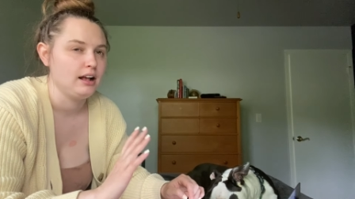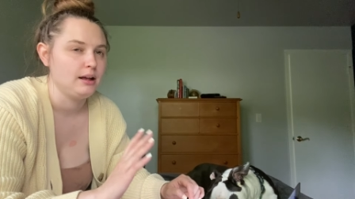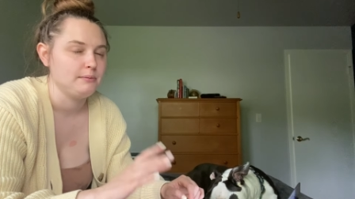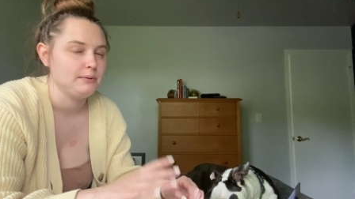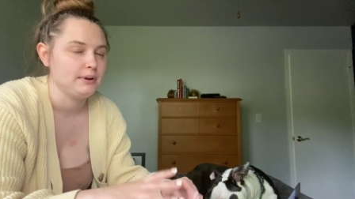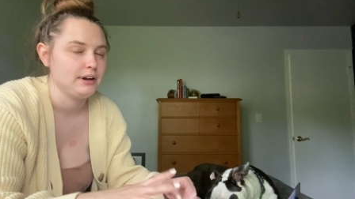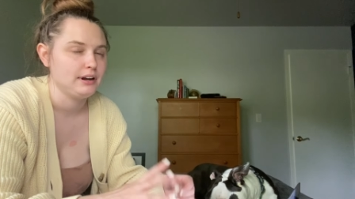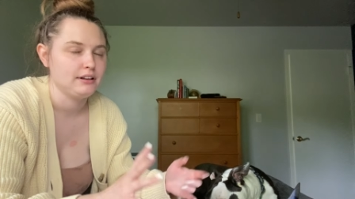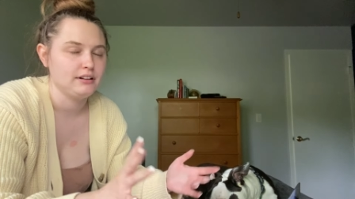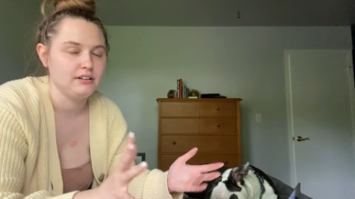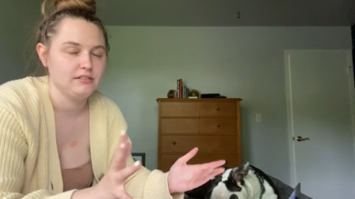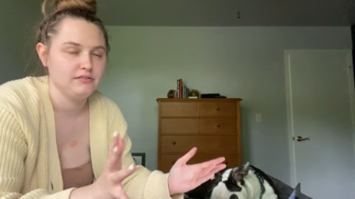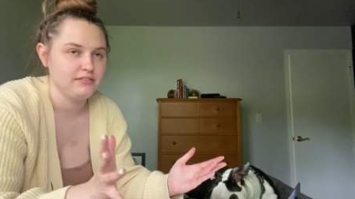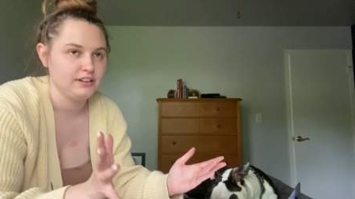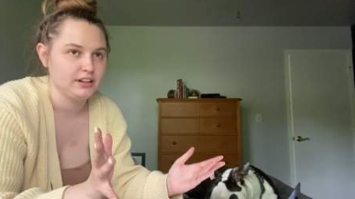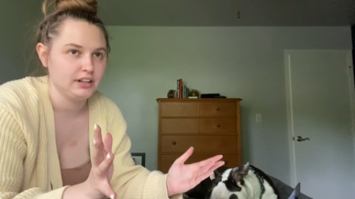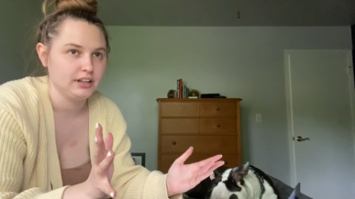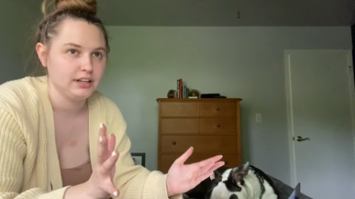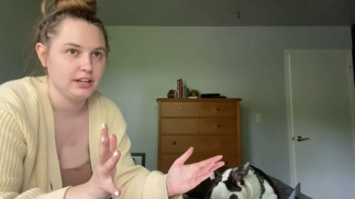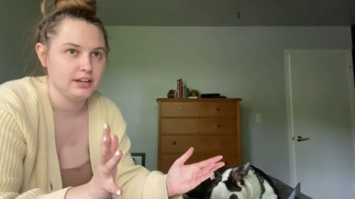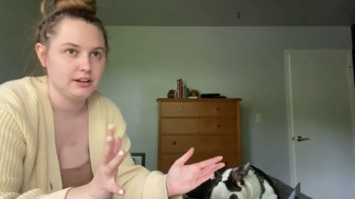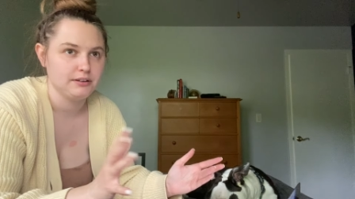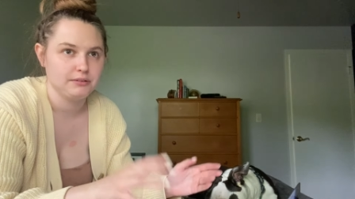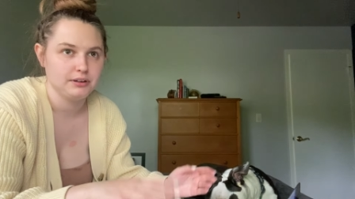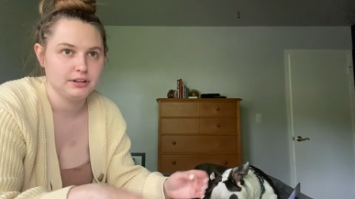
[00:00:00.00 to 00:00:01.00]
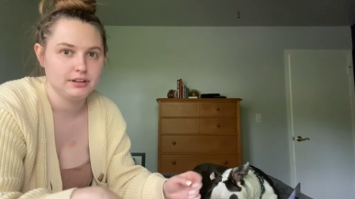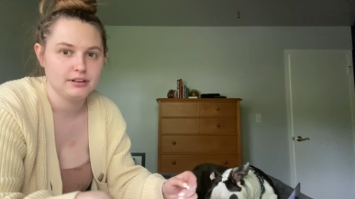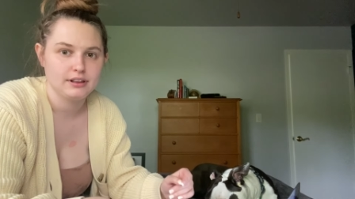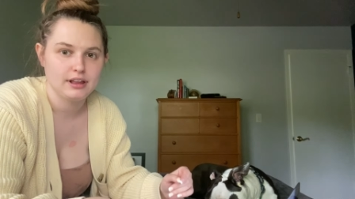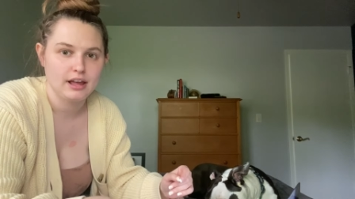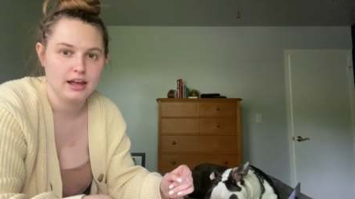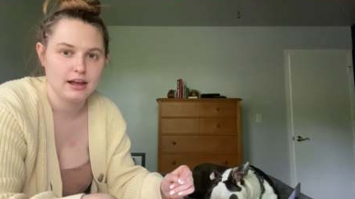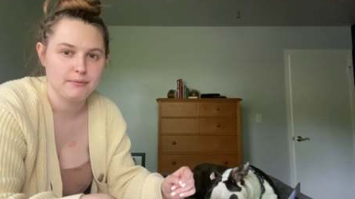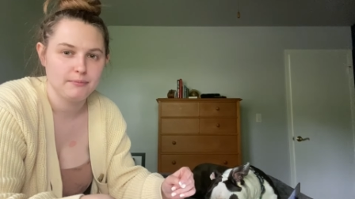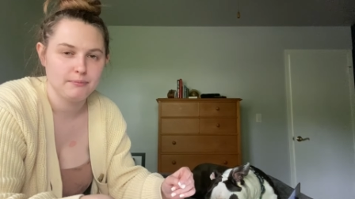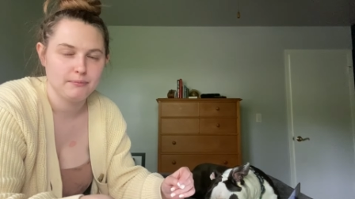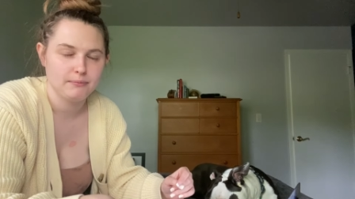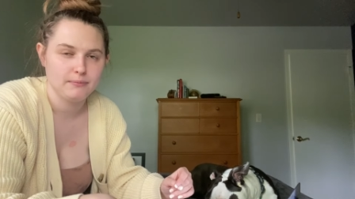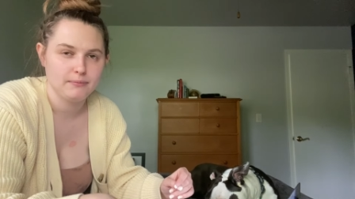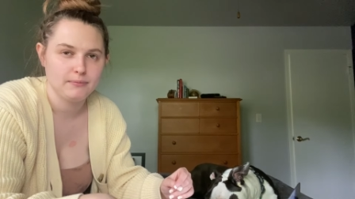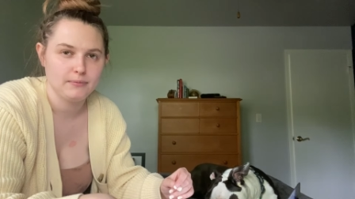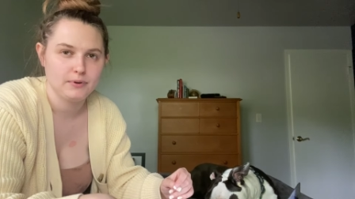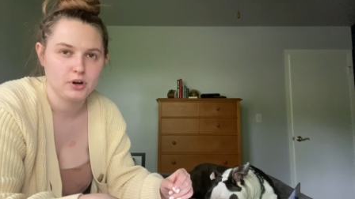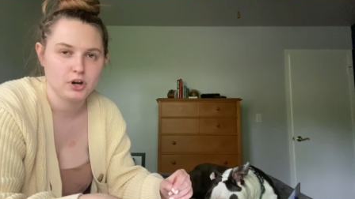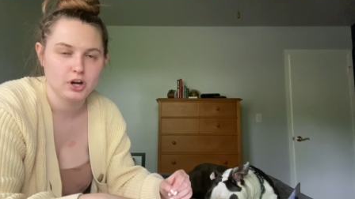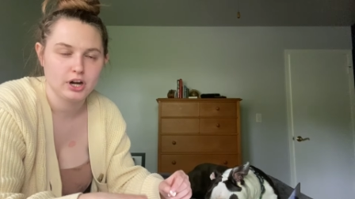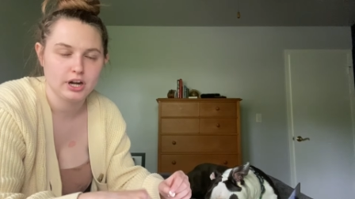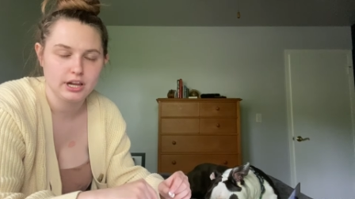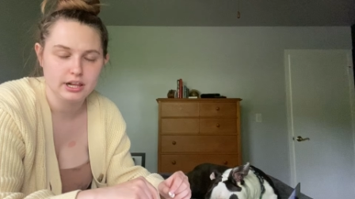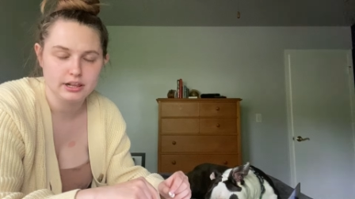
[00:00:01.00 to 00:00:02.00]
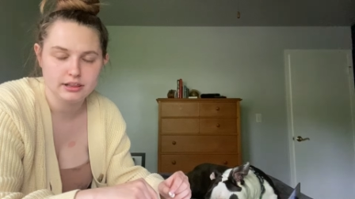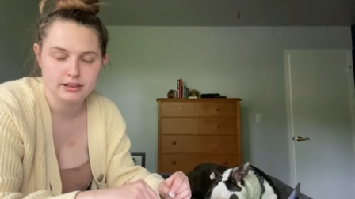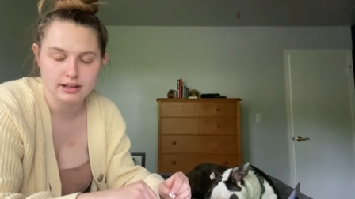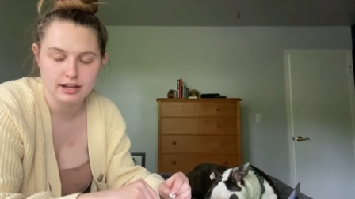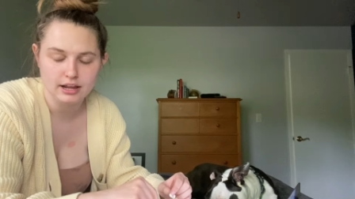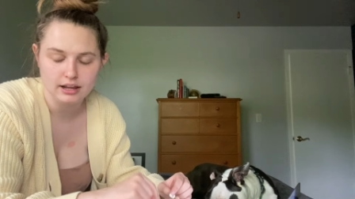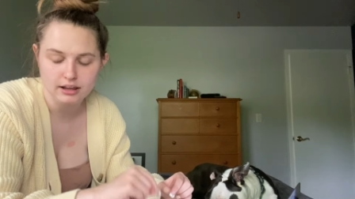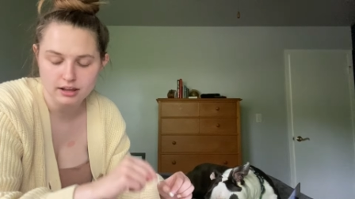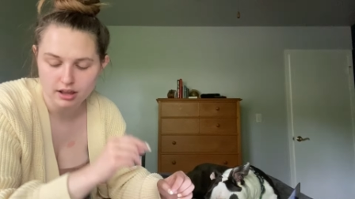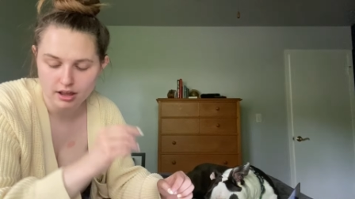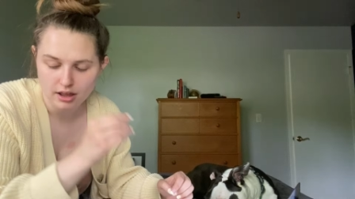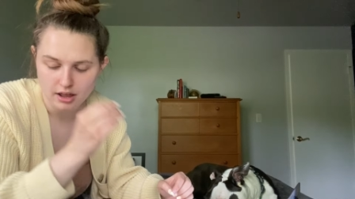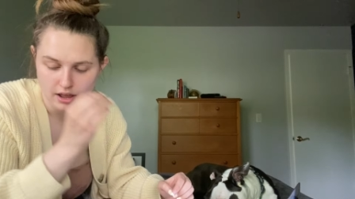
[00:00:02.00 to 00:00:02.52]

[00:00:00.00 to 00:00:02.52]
not an affiliate with them or anything.